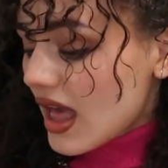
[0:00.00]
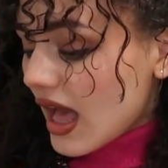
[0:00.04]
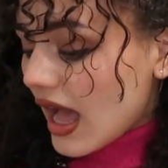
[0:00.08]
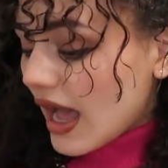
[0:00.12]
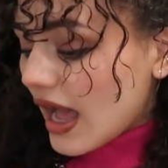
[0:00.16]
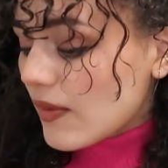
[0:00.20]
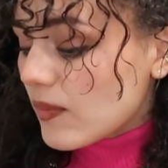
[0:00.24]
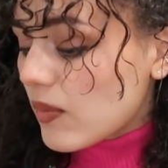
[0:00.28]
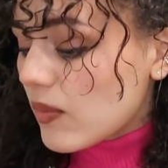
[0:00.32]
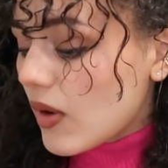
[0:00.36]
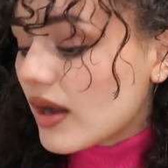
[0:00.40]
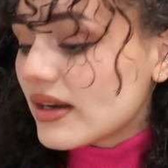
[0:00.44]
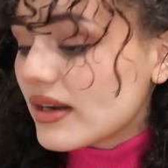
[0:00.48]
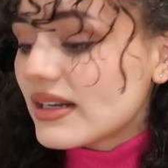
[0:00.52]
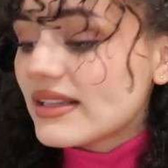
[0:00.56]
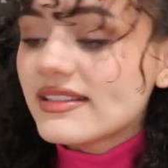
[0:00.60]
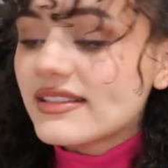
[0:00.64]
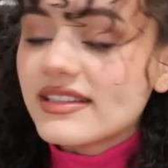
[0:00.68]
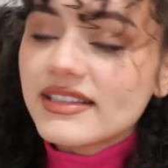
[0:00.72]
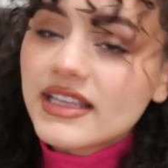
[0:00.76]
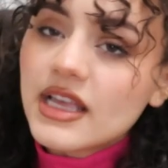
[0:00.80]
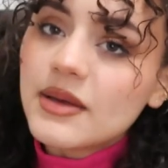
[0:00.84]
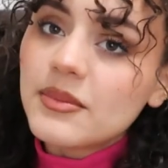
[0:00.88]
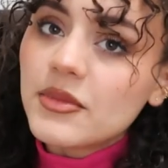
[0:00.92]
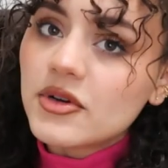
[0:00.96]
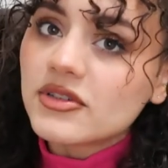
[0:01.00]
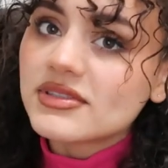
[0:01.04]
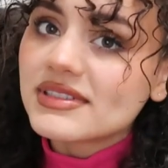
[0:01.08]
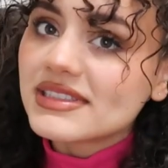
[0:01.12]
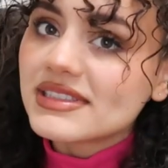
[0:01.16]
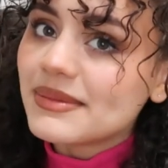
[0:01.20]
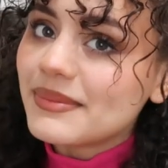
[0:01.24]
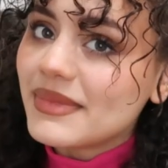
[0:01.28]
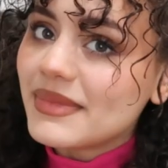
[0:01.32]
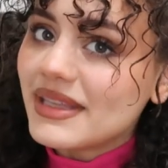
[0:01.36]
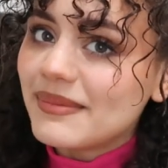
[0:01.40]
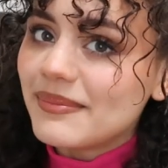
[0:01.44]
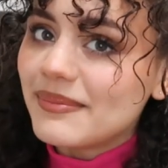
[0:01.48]
I wanted to get
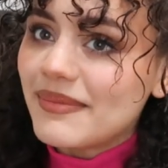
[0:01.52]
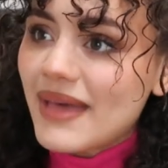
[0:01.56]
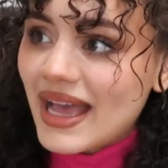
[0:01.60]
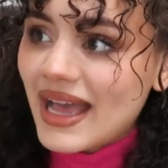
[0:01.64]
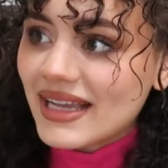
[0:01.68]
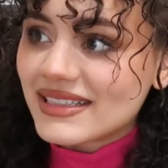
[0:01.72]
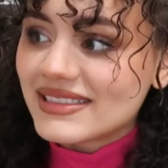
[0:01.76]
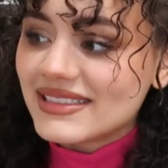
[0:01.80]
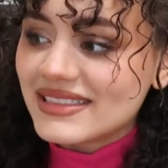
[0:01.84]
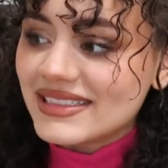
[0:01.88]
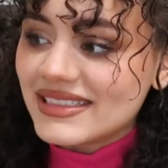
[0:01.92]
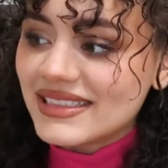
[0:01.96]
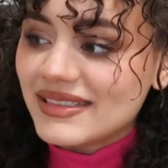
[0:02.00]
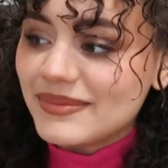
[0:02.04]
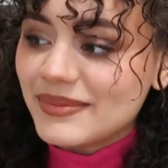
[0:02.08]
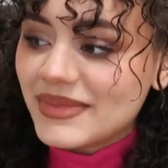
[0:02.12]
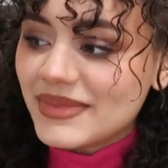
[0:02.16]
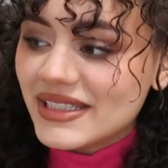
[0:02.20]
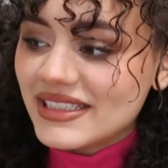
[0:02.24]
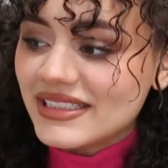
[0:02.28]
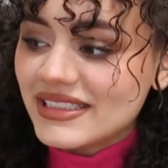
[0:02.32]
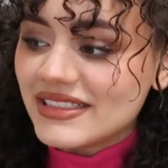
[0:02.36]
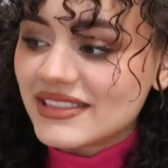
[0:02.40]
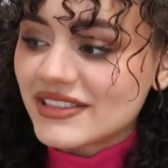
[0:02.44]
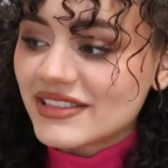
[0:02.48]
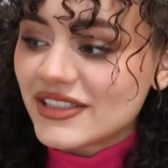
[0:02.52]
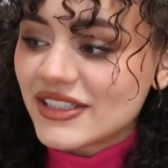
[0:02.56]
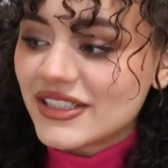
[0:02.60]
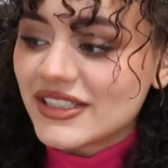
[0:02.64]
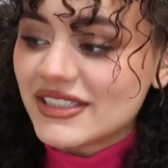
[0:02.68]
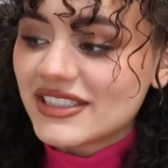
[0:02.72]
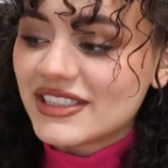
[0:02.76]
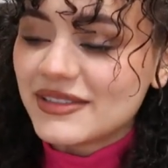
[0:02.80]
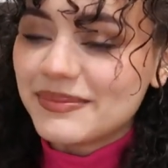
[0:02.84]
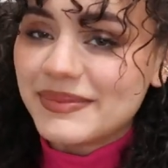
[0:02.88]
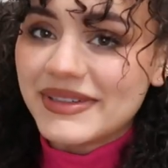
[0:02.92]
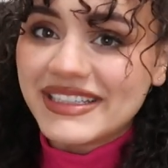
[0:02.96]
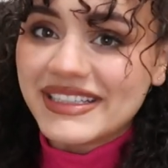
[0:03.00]
mostly maxi and midi
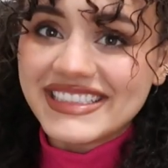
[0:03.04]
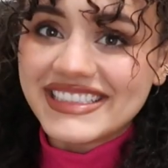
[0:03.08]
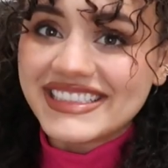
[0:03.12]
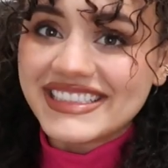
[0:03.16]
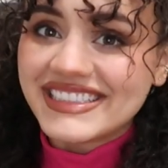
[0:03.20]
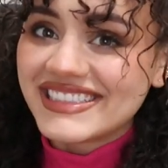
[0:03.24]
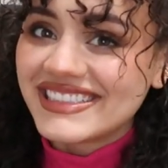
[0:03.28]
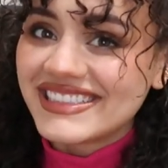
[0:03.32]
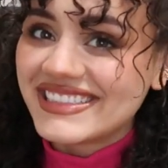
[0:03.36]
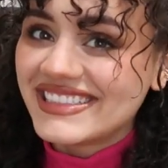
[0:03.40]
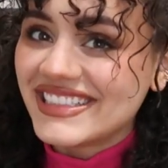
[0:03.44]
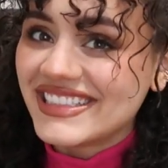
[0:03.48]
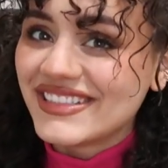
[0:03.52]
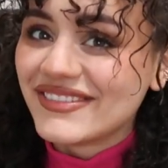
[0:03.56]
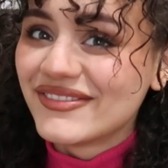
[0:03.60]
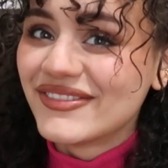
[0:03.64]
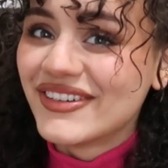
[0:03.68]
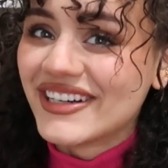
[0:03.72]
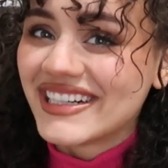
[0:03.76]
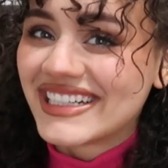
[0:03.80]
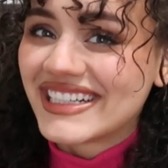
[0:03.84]
skirts, but it just didn't